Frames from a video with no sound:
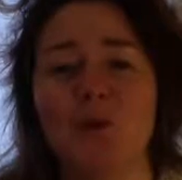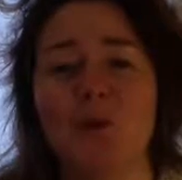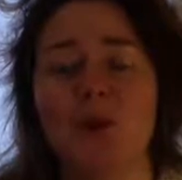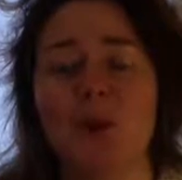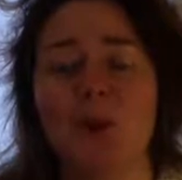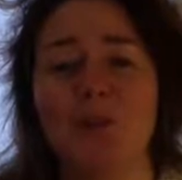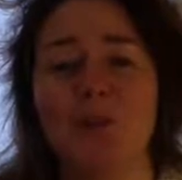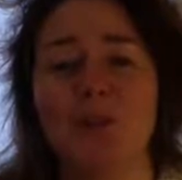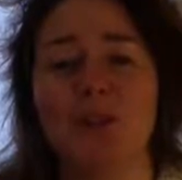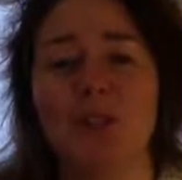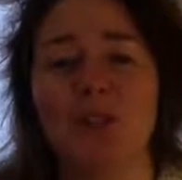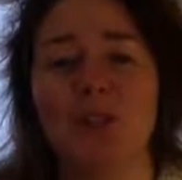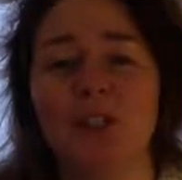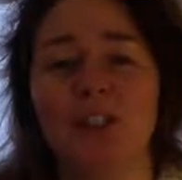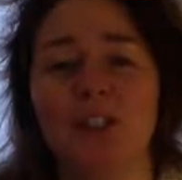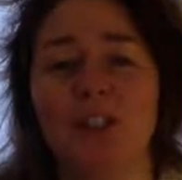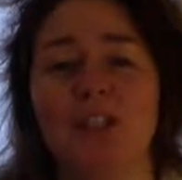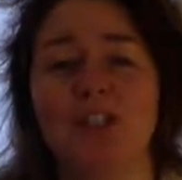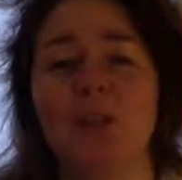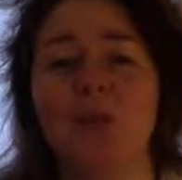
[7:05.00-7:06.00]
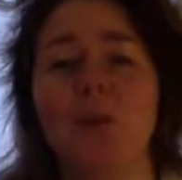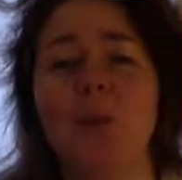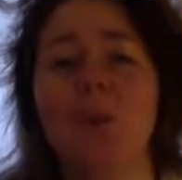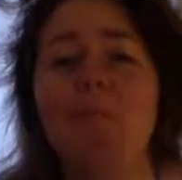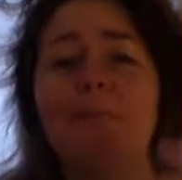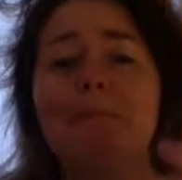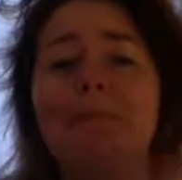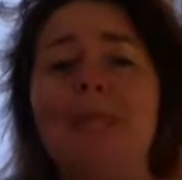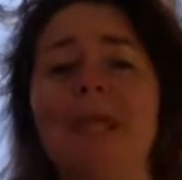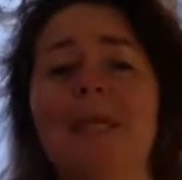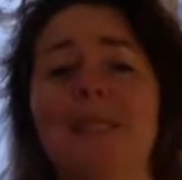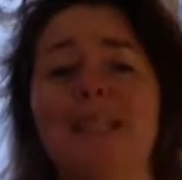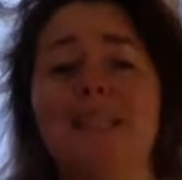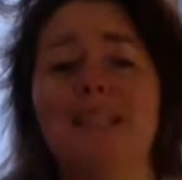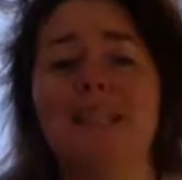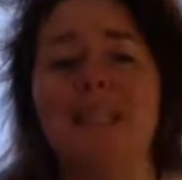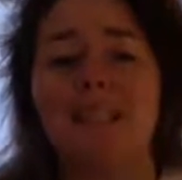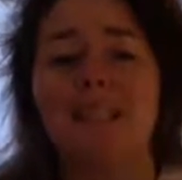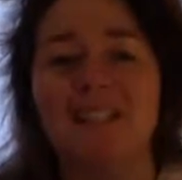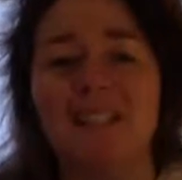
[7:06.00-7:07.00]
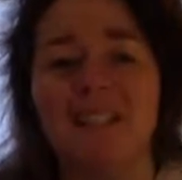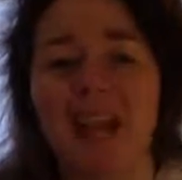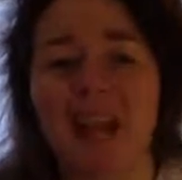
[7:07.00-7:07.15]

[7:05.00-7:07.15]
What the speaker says: the opportunity to immediately